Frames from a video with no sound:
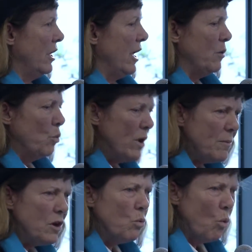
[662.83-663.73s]
And
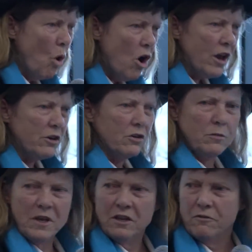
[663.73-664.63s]
women want to
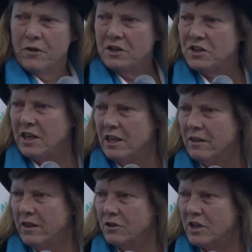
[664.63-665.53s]
be investing in
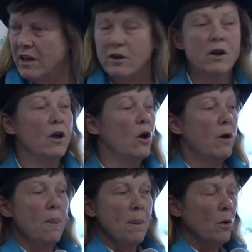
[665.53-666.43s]
this. And
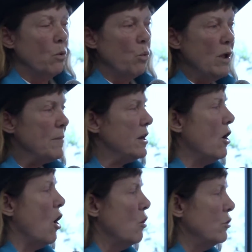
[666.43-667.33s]

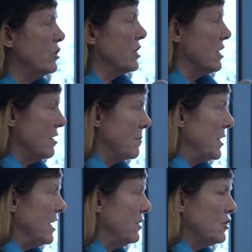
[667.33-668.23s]
women-owned
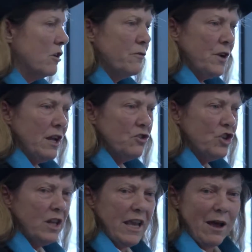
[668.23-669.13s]
companies are
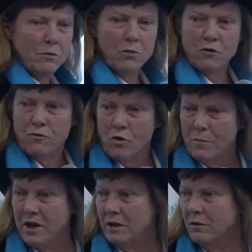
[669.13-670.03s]
financially
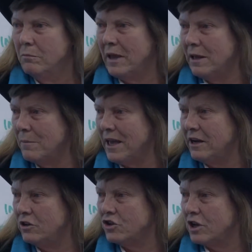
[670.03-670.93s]
outperforming
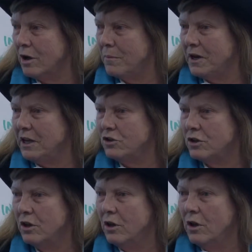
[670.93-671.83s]
male-managed companies.
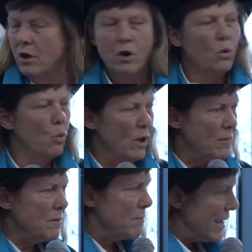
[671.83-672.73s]

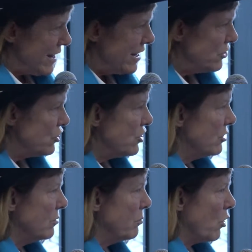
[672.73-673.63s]
Women-managed
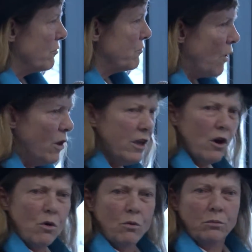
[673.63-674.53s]

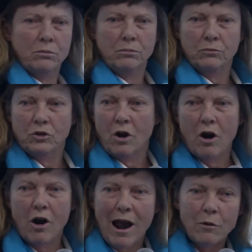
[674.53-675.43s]
portfolio
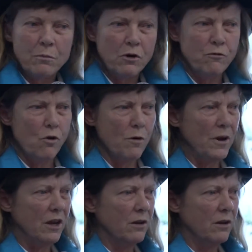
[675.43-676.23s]
are outperforming.